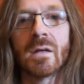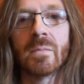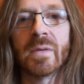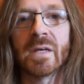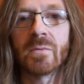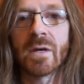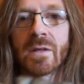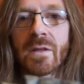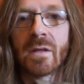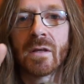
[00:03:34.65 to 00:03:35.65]
made
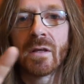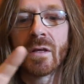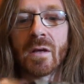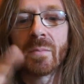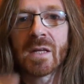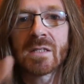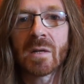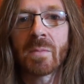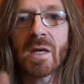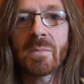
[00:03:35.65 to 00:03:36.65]
with plastic
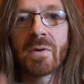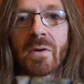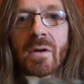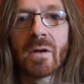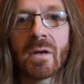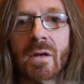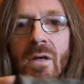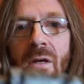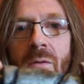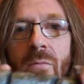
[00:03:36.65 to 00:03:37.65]
pipe
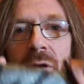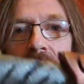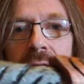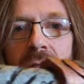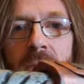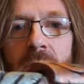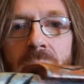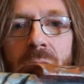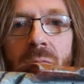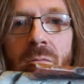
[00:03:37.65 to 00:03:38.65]
with
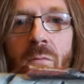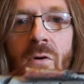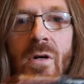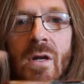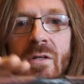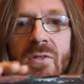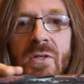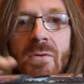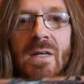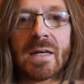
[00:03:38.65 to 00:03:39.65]

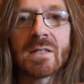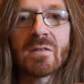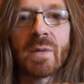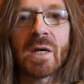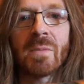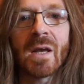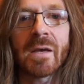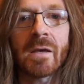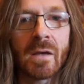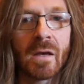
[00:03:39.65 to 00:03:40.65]
2 layers of pipe lagging